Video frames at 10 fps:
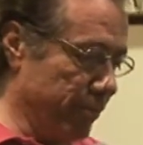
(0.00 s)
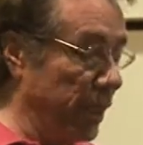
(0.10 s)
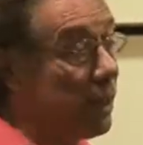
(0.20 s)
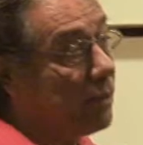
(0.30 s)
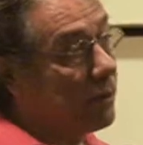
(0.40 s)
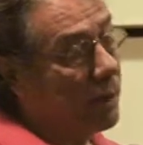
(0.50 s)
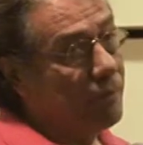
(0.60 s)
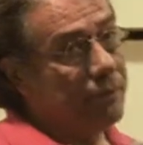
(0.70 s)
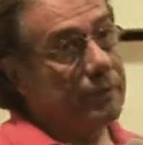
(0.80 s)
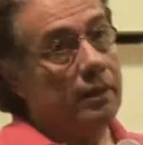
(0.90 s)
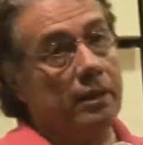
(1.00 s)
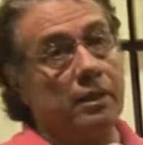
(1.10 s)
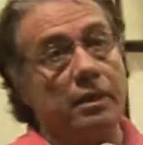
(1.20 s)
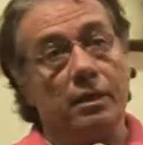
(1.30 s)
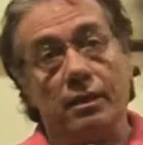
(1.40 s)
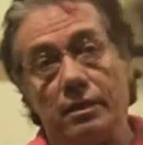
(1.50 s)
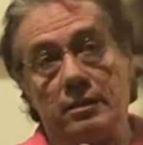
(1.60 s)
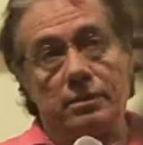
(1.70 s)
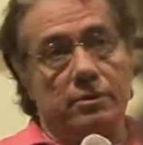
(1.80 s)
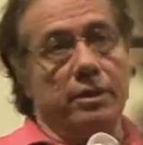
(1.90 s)
but anyway,
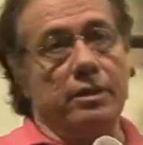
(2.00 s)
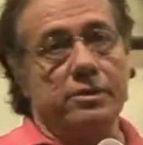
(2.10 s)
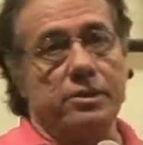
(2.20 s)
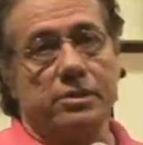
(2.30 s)
needless